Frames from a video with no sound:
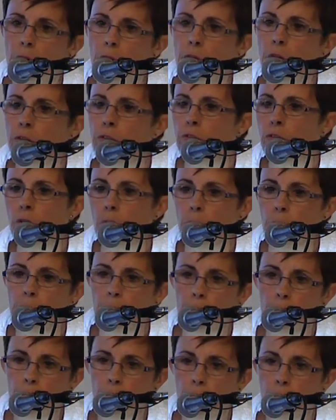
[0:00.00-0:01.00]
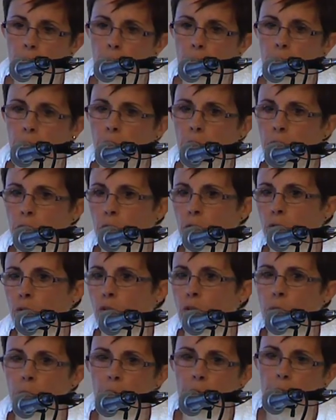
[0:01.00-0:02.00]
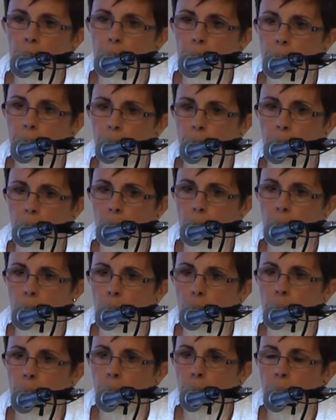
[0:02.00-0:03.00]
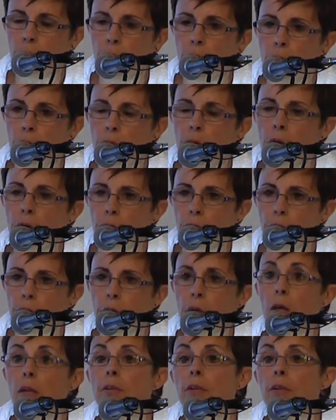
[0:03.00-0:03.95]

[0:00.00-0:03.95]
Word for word: There's no money at the federal level, no money at the state level, nothing.